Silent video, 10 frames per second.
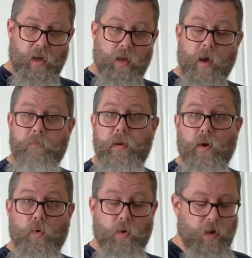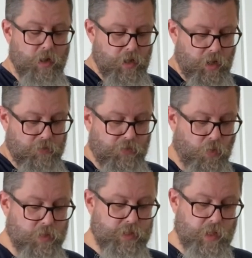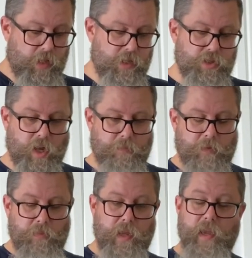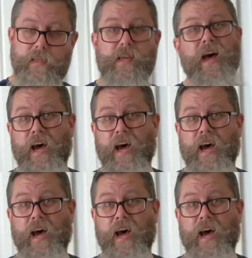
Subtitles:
cup and a quarter of coarsely chopped pecans.